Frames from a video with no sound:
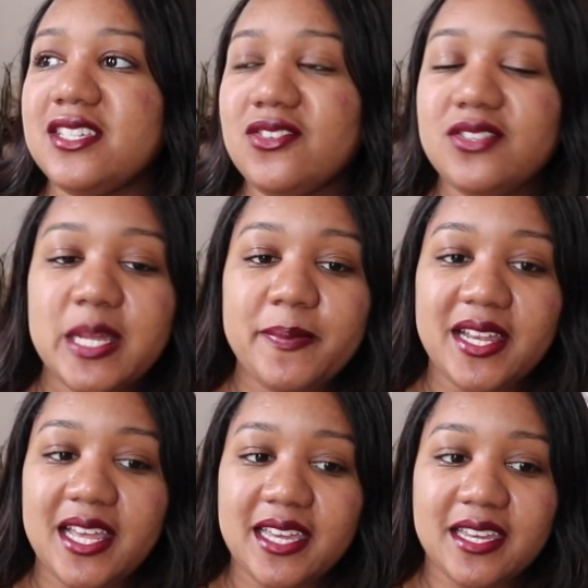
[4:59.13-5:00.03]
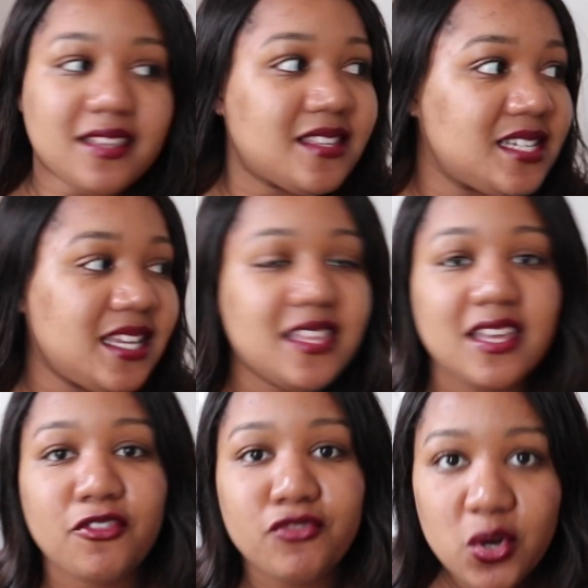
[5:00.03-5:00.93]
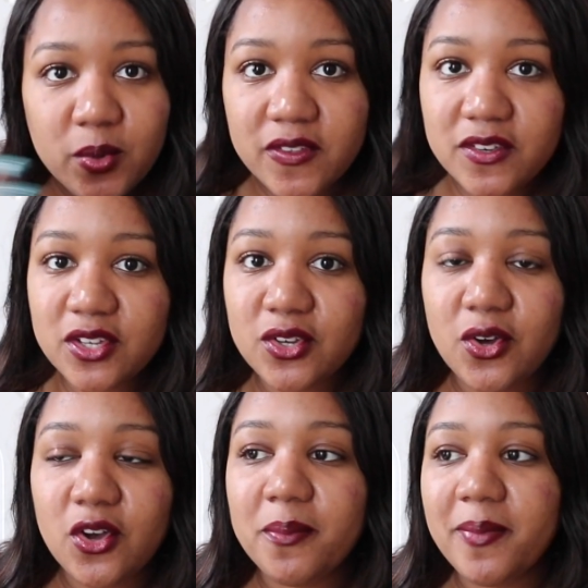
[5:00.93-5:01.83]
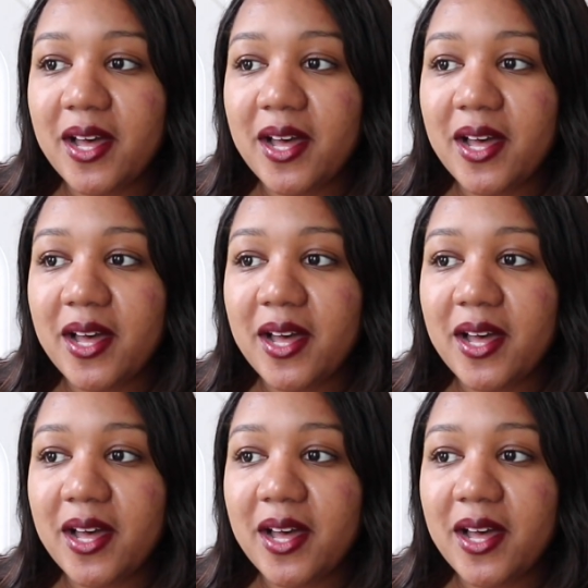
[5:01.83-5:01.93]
Not to be like there's anything wrong with New York,